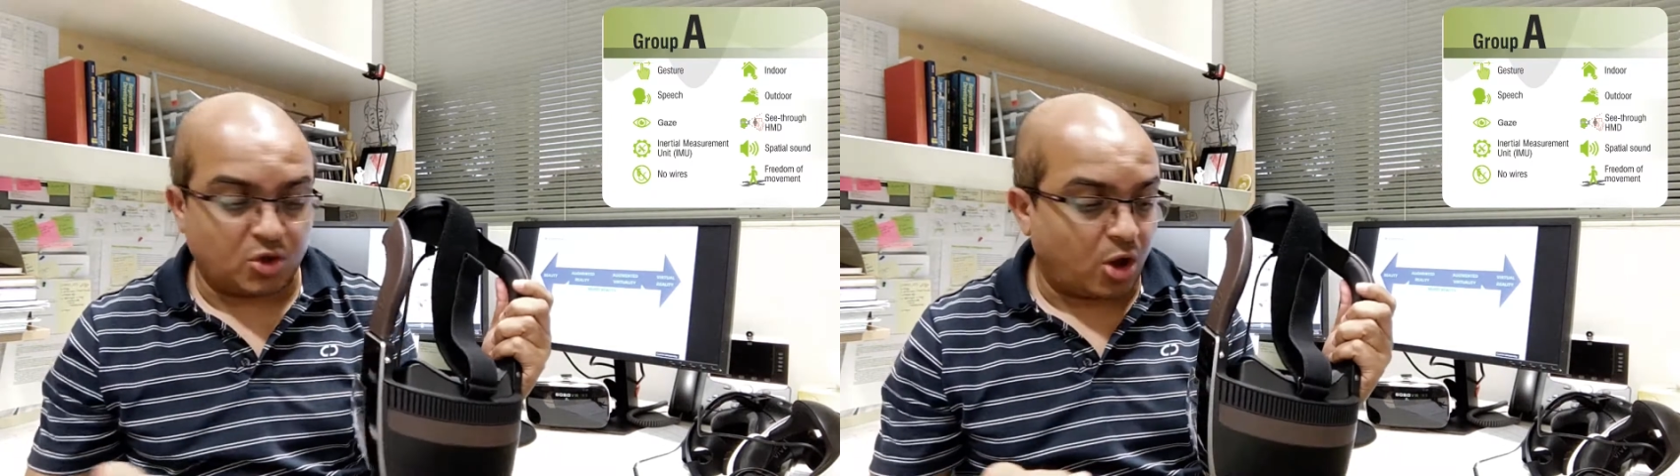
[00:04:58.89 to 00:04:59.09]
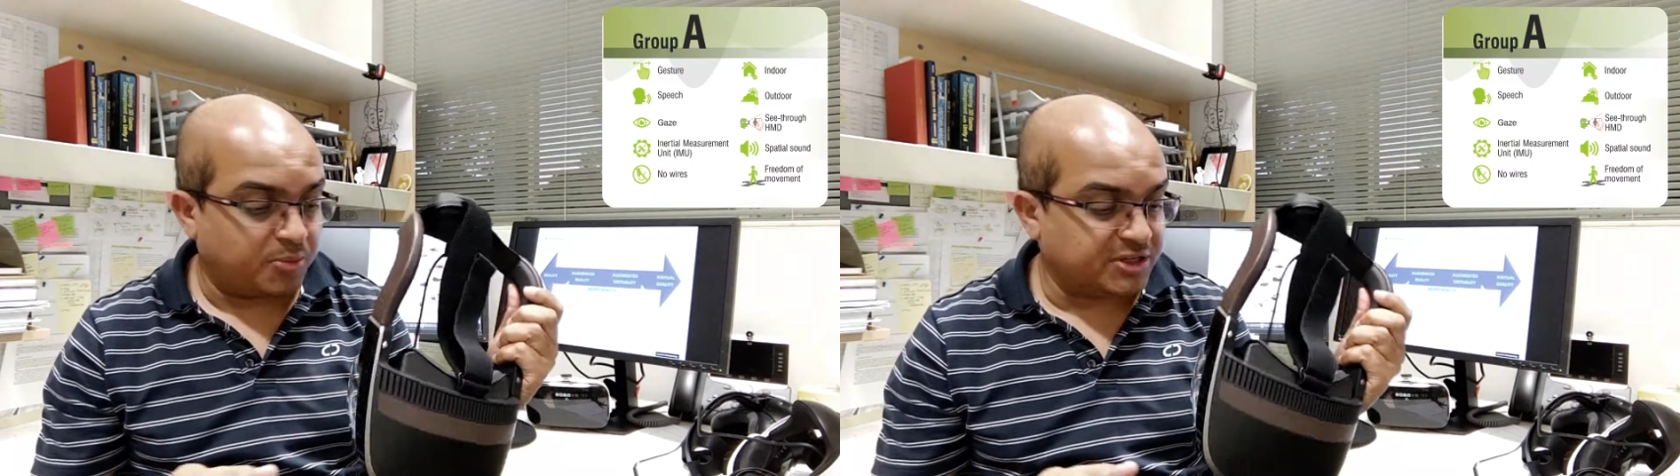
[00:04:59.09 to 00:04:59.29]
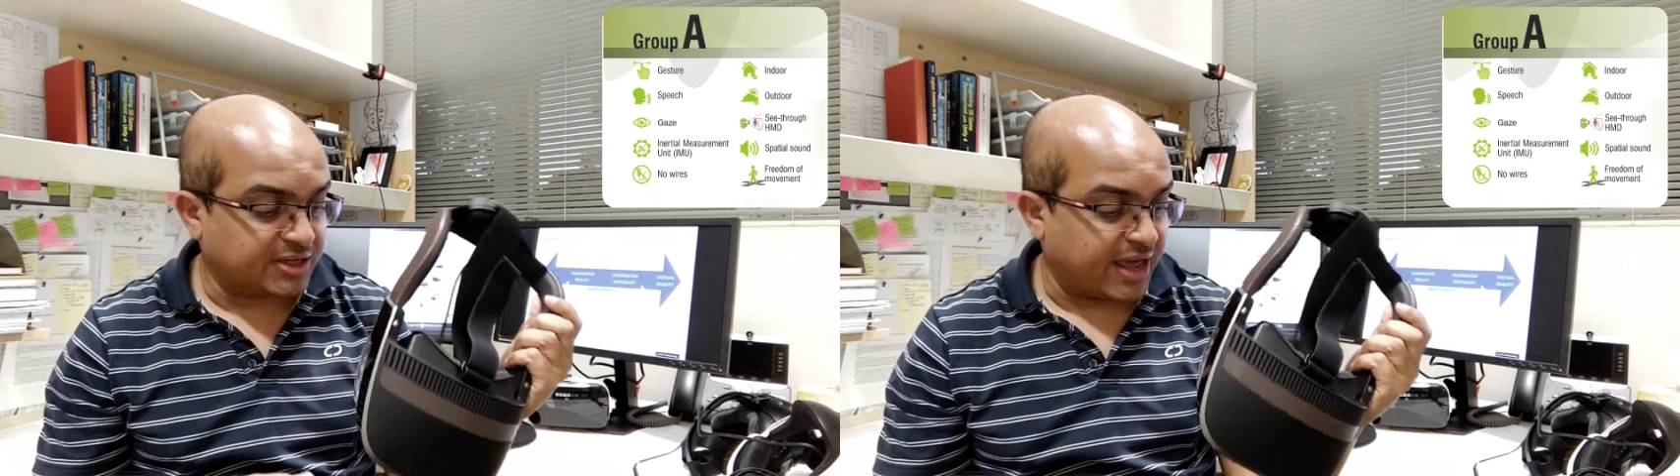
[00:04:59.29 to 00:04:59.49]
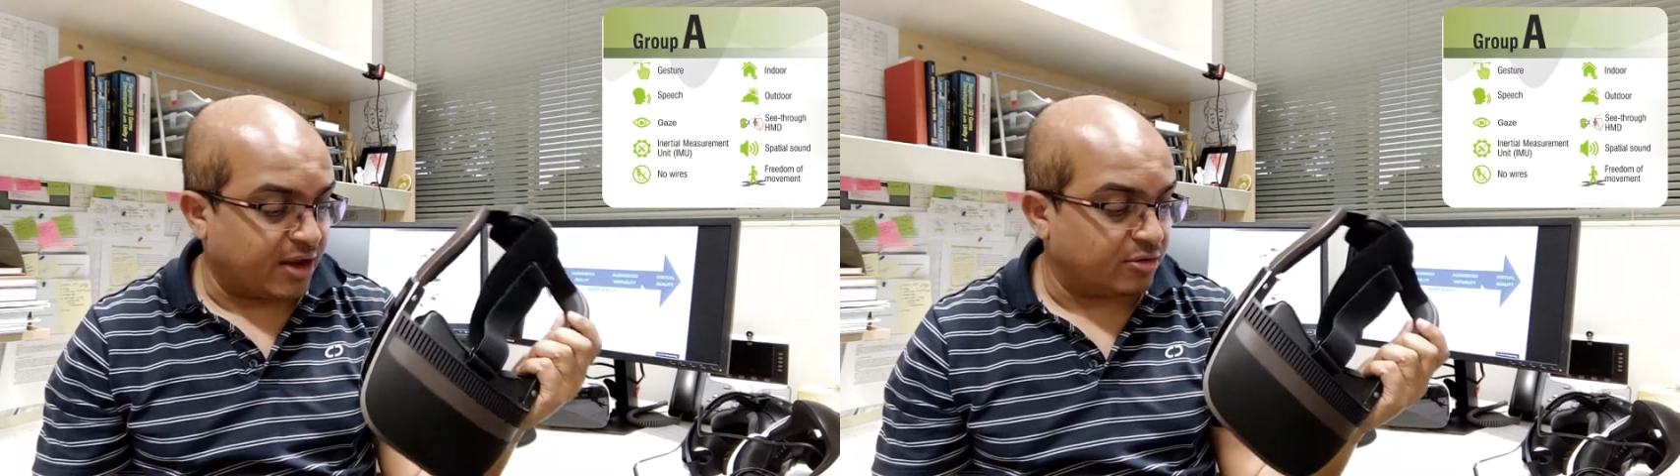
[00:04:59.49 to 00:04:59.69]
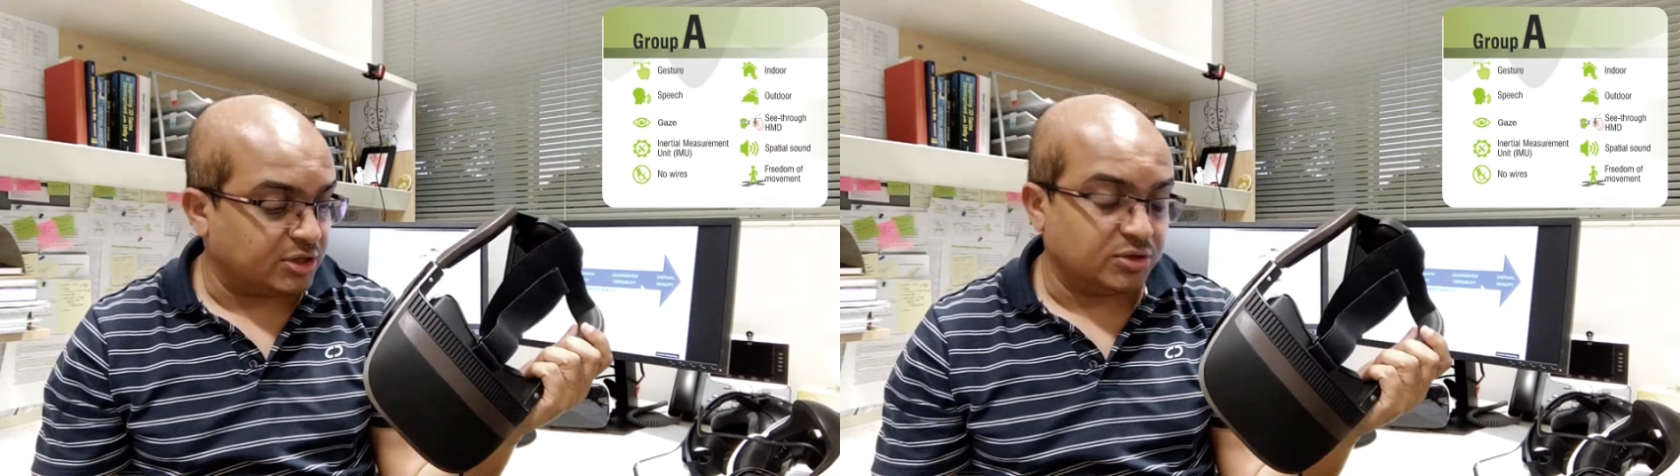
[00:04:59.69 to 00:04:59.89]
object
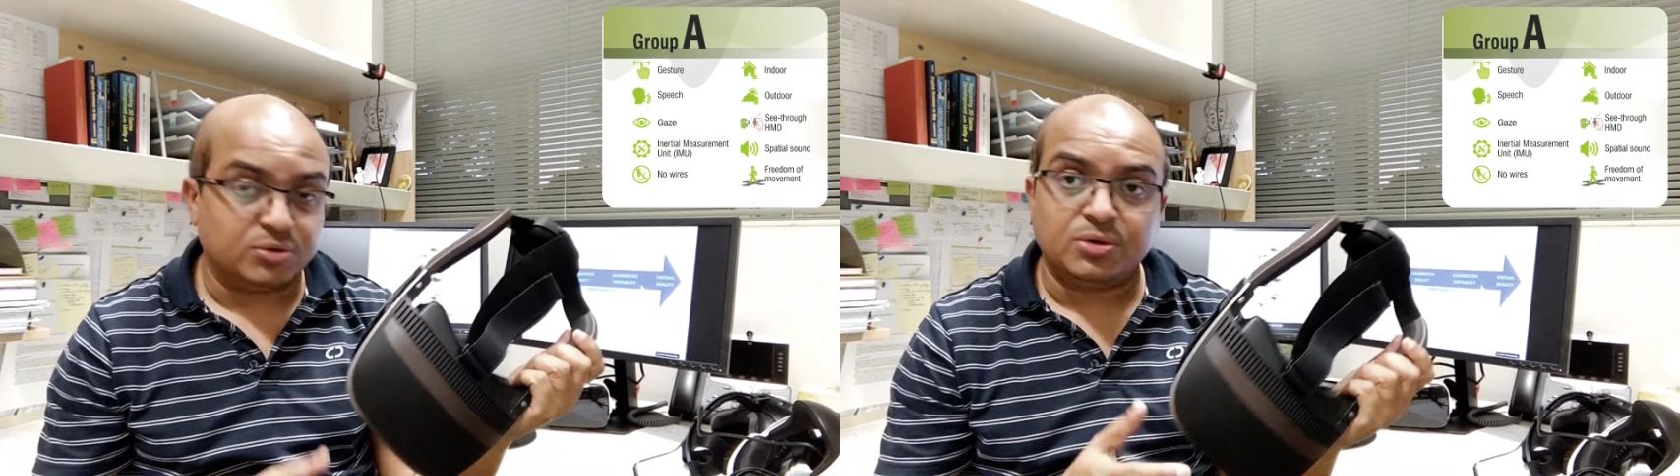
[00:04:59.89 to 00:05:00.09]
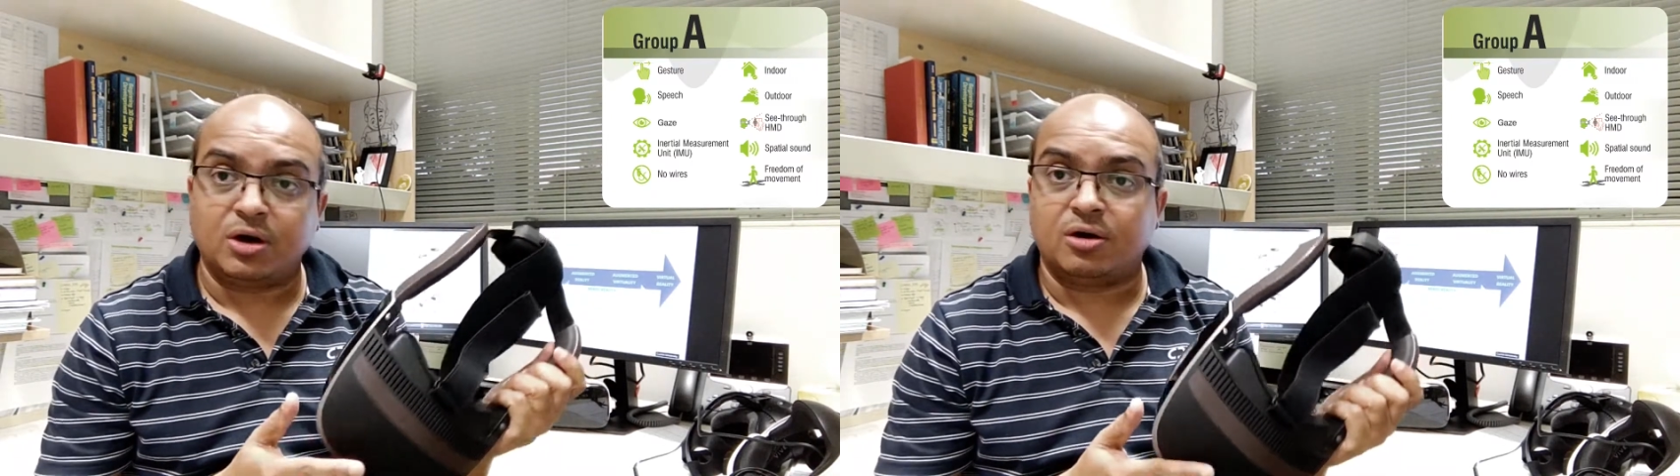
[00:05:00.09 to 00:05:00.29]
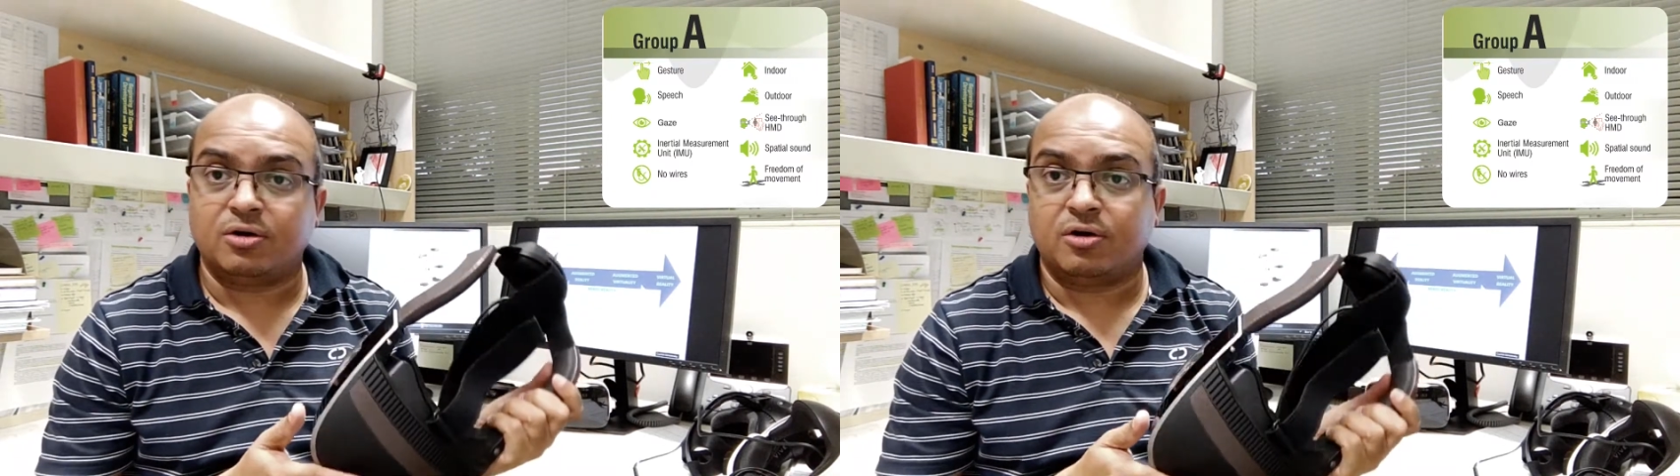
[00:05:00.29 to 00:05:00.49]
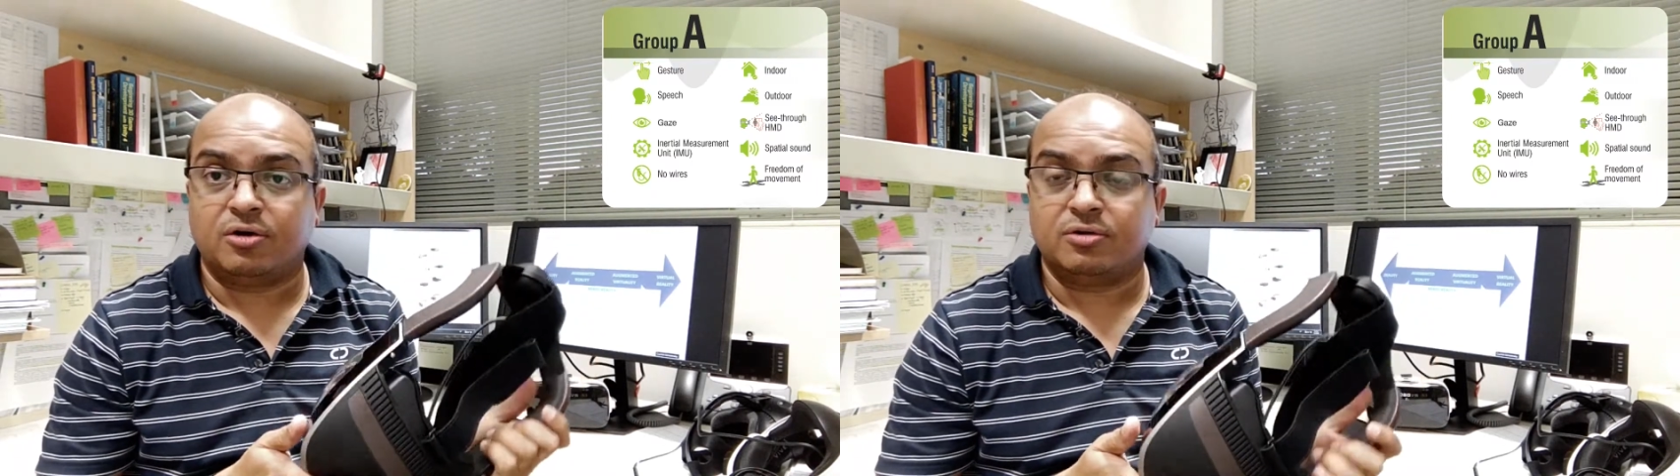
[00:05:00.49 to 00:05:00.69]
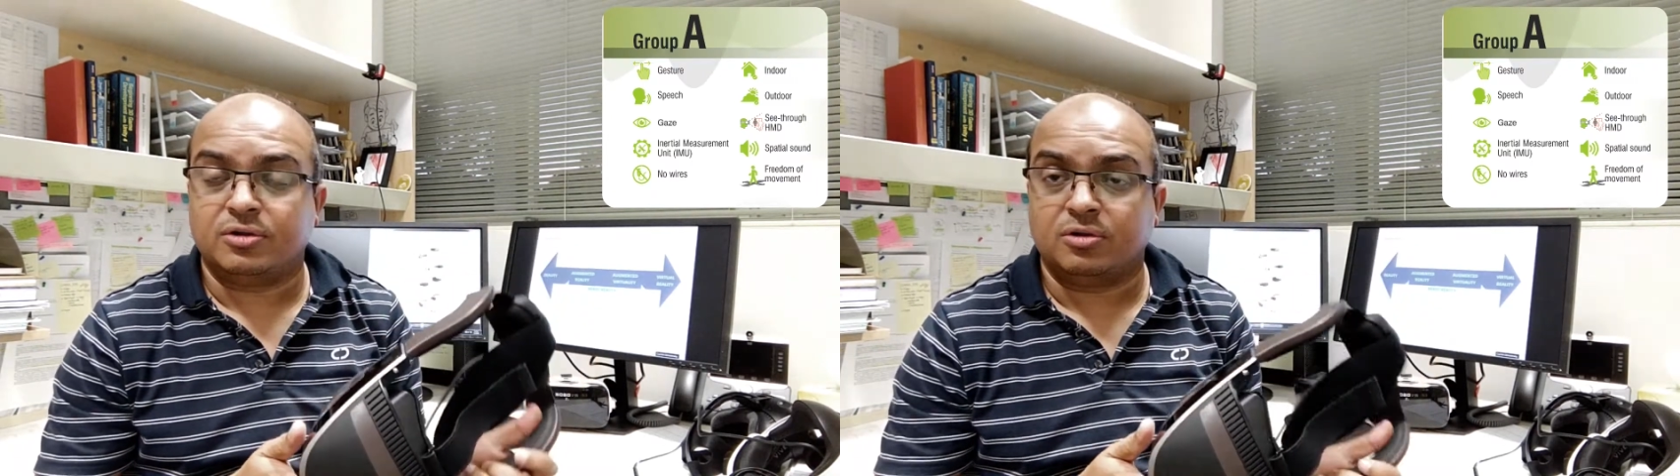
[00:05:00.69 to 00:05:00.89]
around you or